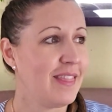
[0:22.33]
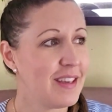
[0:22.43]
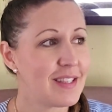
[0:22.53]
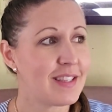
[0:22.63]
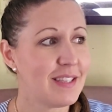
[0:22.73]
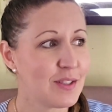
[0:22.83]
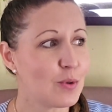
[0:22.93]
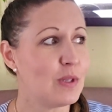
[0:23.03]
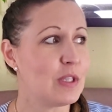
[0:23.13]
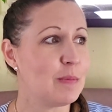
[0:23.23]
this is
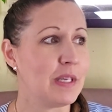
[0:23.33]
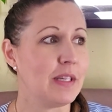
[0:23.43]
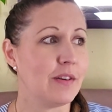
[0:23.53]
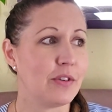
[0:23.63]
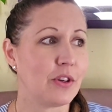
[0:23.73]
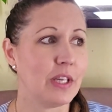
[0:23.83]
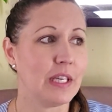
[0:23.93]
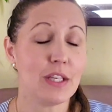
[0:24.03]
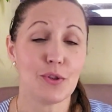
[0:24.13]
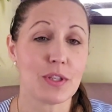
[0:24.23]
going to be a very
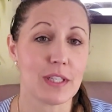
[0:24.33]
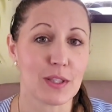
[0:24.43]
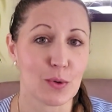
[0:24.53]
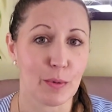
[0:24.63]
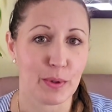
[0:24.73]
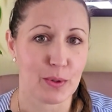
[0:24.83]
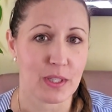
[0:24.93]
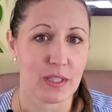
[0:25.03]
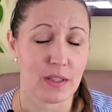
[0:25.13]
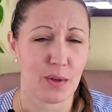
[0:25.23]
interesting Scorpio
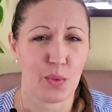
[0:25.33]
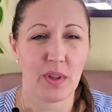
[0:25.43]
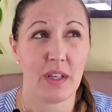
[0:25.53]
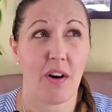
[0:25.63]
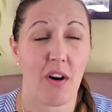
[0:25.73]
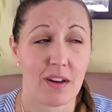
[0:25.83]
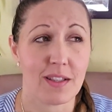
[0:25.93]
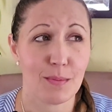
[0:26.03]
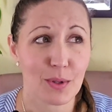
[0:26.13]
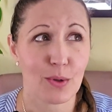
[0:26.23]
season, a really
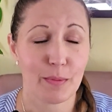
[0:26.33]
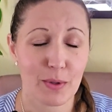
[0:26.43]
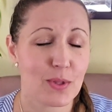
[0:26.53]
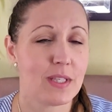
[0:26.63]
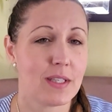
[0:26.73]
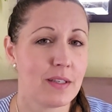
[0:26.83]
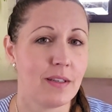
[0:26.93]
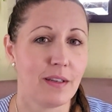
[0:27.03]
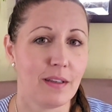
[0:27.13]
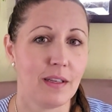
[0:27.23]
awesome Scorpio
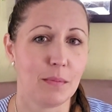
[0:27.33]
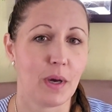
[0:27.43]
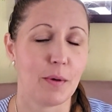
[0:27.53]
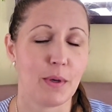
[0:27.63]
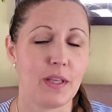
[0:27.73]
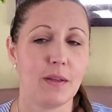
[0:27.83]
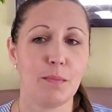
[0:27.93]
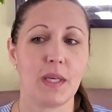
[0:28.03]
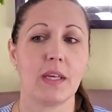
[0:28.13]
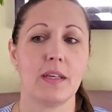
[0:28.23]
season, in my
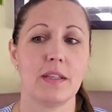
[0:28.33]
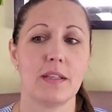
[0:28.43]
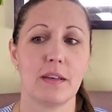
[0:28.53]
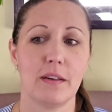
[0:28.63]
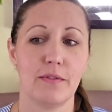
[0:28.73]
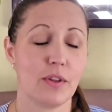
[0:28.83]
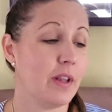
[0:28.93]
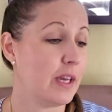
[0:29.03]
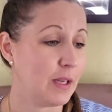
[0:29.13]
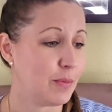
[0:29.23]
opinion, because of the
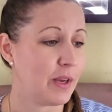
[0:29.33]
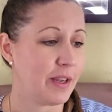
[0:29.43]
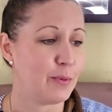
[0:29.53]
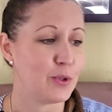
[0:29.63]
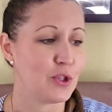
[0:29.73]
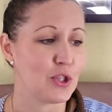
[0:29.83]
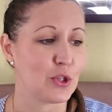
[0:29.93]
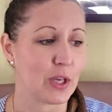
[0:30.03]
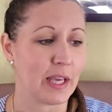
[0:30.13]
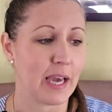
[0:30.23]
lineup that I was just
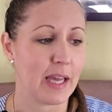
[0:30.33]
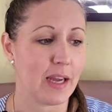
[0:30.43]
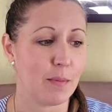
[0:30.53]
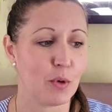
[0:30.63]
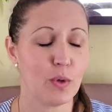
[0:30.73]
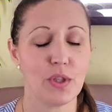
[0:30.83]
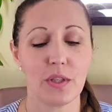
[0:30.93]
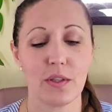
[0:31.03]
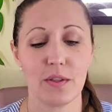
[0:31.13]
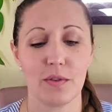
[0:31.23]
looking at. I'm going
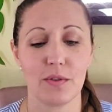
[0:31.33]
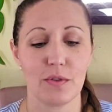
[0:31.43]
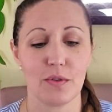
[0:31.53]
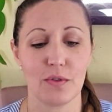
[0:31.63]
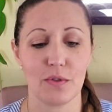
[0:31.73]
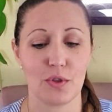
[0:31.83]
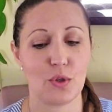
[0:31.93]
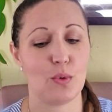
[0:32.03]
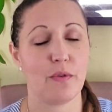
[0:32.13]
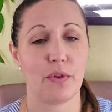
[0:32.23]
to
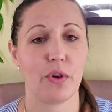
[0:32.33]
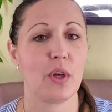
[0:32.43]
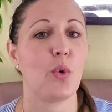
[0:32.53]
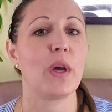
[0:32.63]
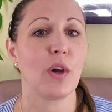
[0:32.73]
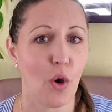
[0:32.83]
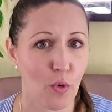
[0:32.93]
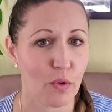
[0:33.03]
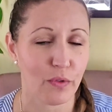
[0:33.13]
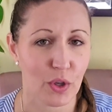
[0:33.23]
do a very quick
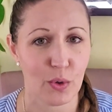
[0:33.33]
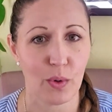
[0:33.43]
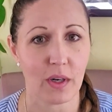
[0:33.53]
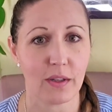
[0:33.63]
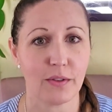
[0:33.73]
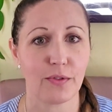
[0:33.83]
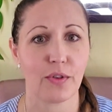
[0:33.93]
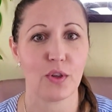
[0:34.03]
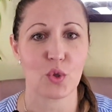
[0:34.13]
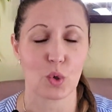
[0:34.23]
overview of
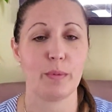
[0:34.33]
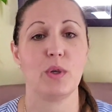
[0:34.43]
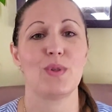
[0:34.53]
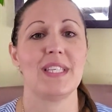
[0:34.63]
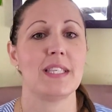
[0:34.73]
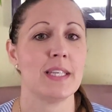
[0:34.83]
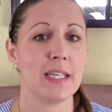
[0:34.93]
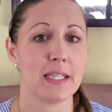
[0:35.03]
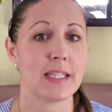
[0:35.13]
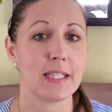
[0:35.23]
Scorpio season
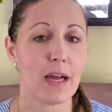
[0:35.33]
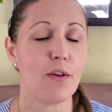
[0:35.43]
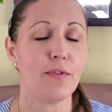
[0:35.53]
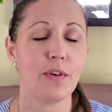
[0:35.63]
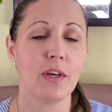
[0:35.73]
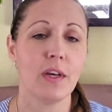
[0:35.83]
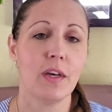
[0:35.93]
itself